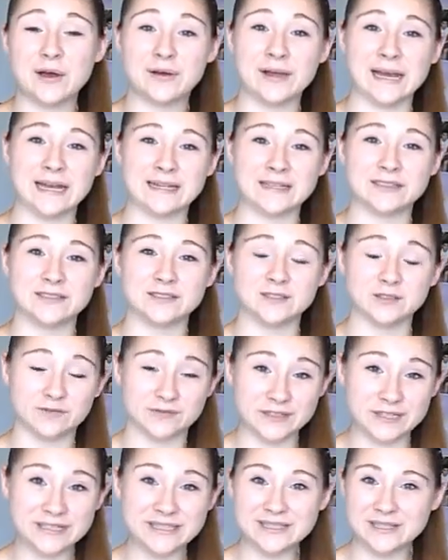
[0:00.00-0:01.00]
Okay, so
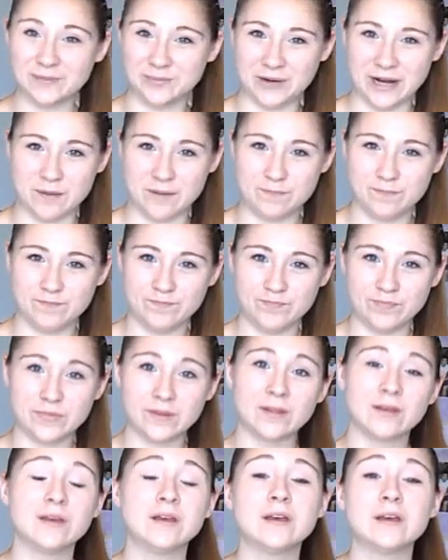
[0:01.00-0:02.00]
first to prep.
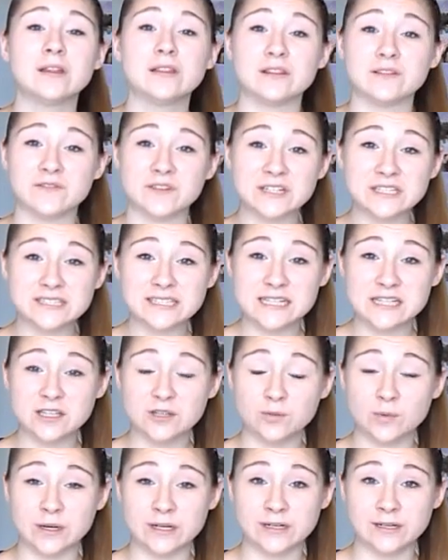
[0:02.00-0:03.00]
The first thing
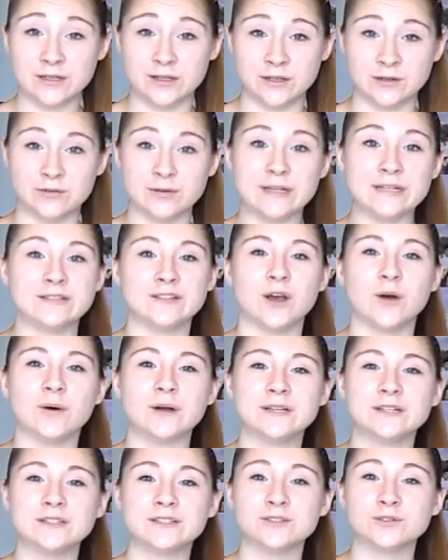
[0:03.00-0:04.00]
you want to do is go
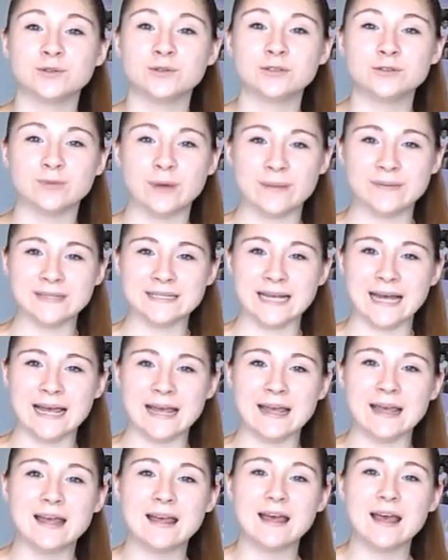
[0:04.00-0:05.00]
on your school's
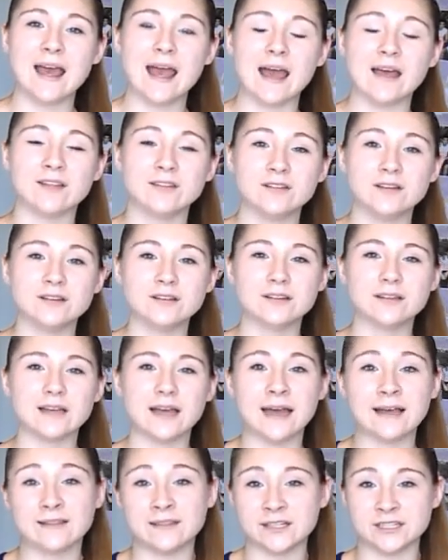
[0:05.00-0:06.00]
website and look
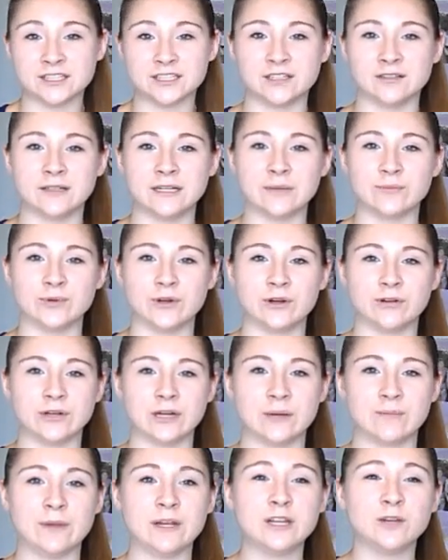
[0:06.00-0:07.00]
at their cheerleading
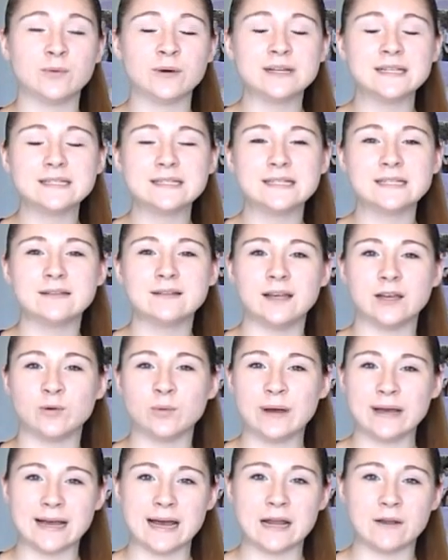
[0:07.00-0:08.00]
program, and you want to see like
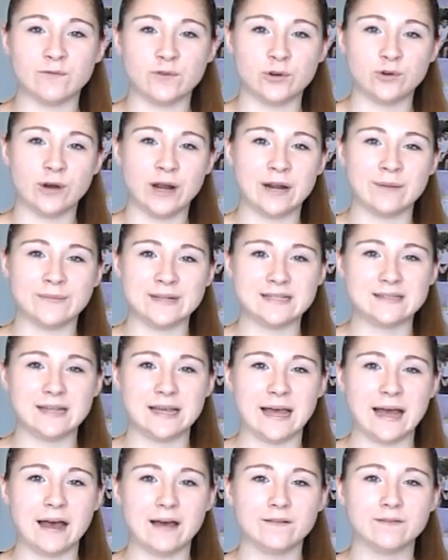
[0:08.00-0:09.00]
what kind of requirements
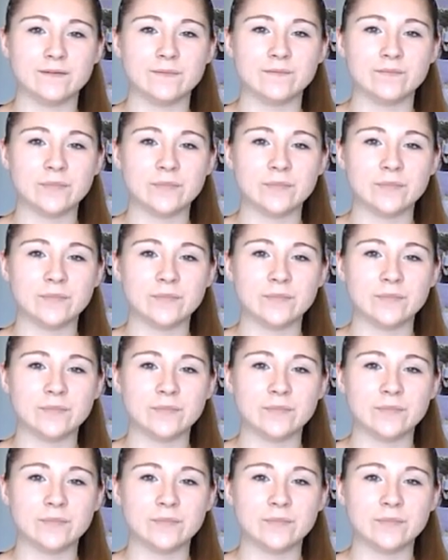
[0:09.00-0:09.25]
they have.